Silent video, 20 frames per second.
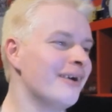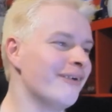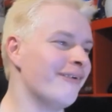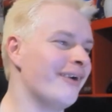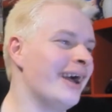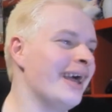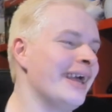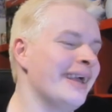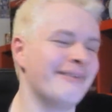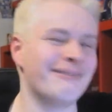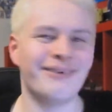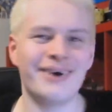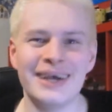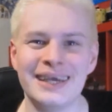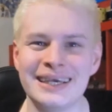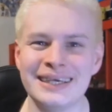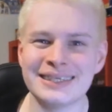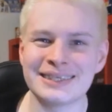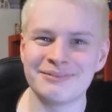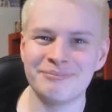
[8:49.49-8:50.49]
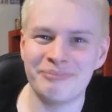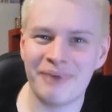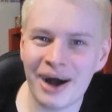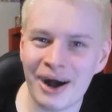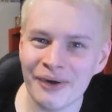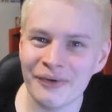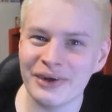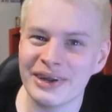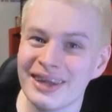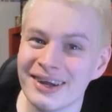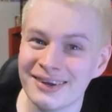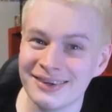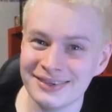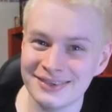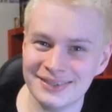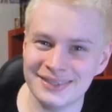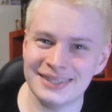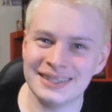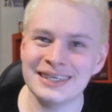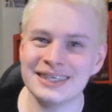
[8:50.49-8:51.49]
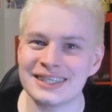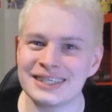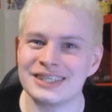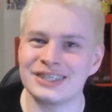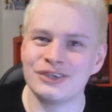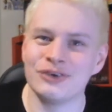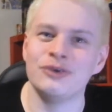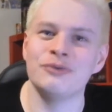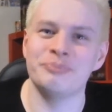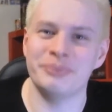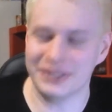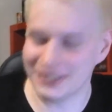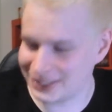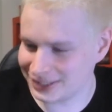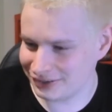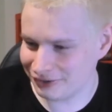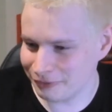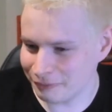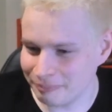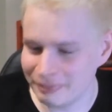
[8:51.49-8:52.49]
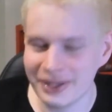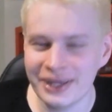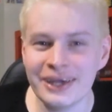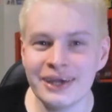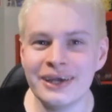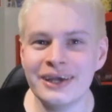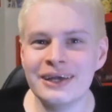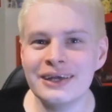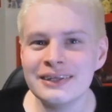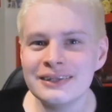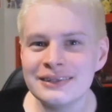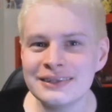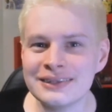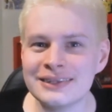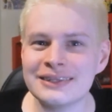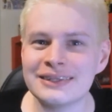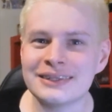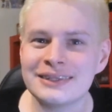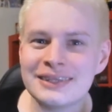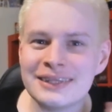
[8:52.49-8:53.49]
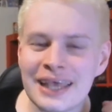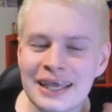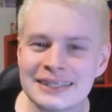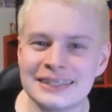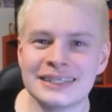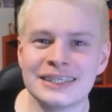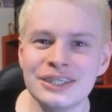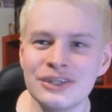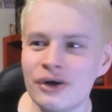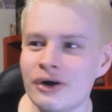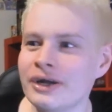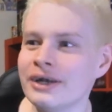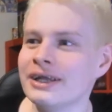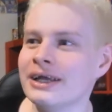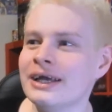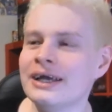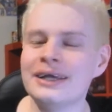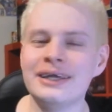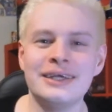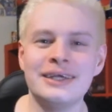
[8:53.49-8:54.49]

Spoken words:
why is Mario using a super scope? That's not...